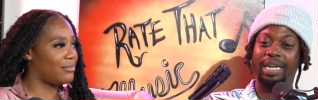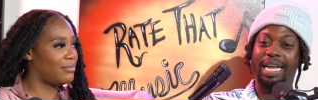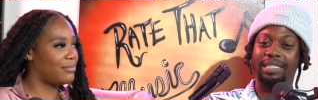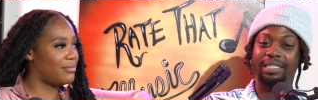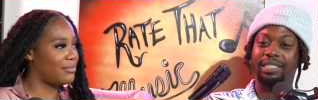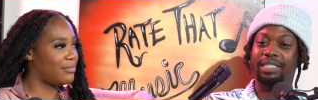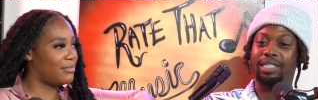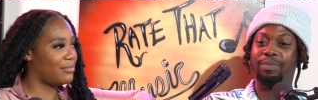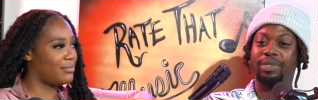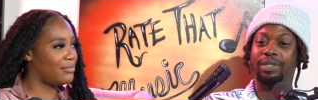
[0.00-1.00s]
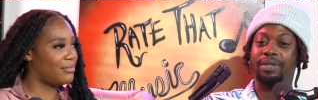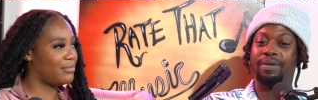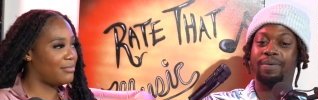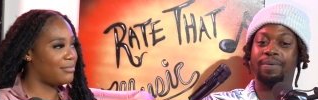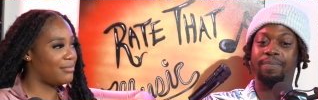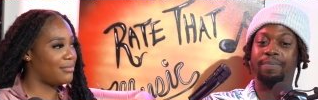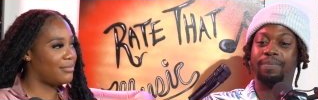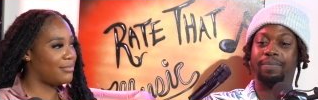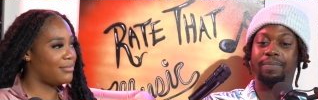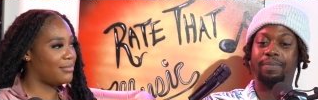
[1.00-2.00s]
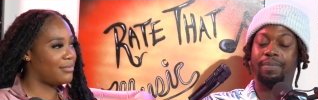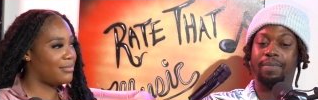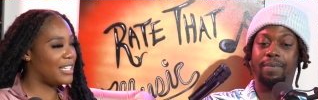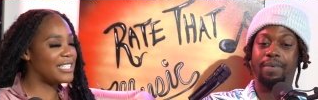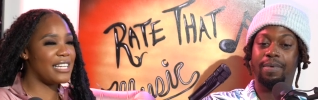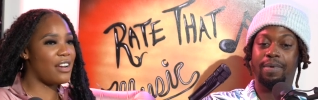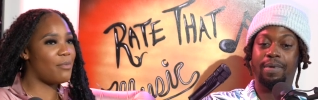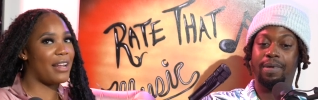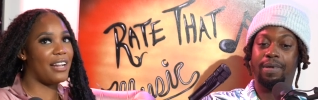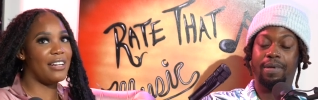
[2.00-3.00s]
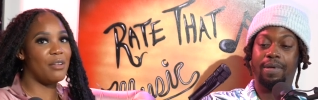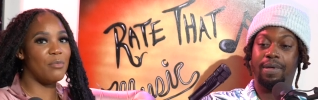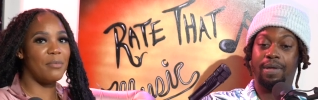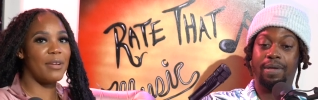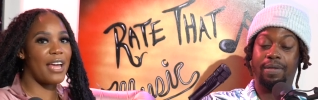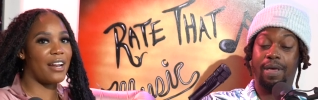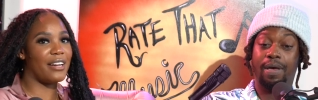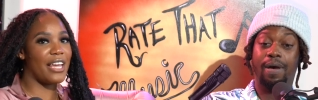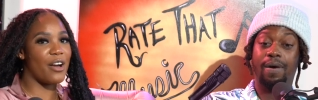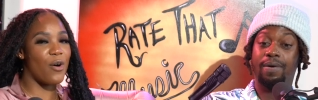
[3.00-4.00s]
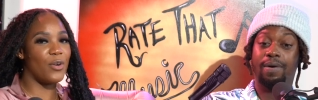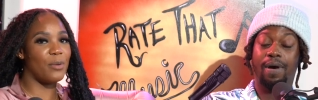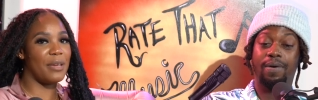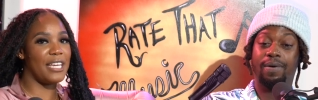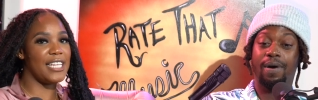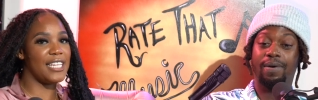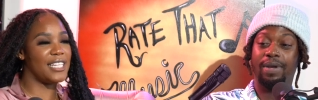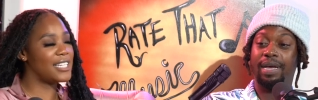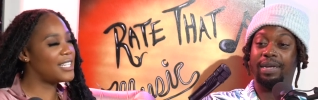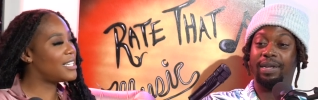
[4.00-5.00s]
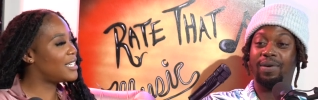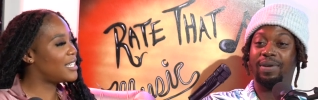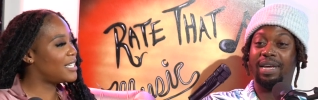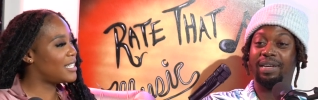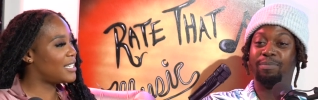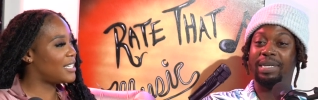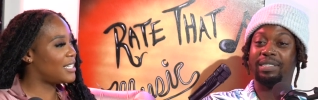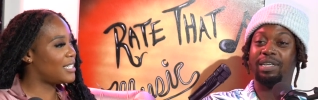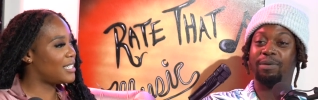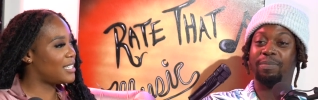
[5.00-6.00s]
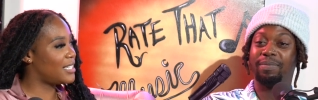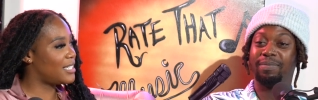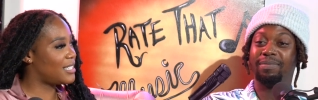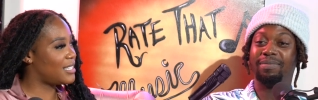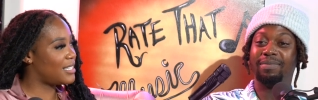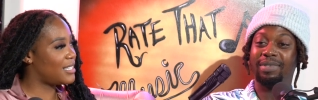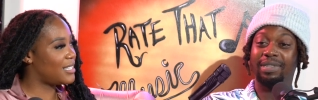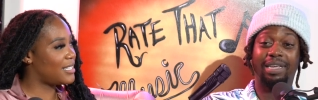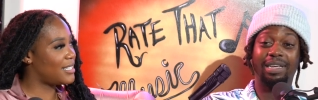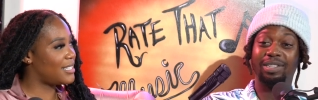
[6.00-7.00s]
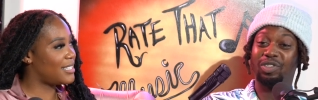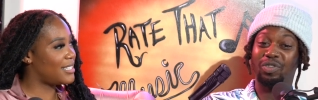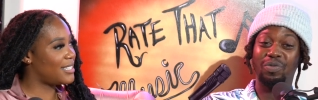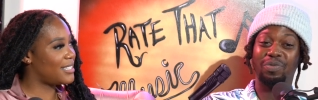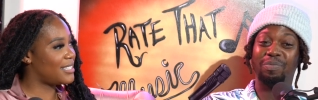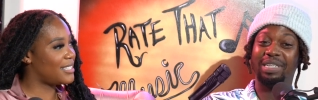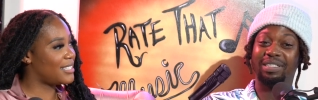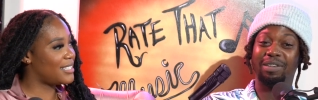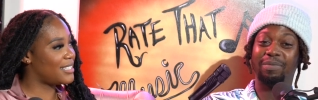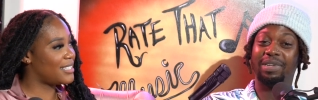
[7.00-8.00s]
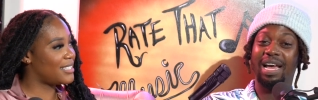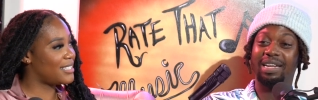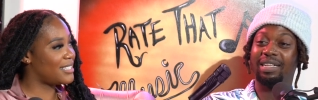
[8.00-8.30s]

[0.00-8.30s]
Speaker 1: relationships. Um,
Speaker 2: Cause everybody in the moment. yeah,
Speaker 1: all, all, all that, all that. It messed up kids too messed up a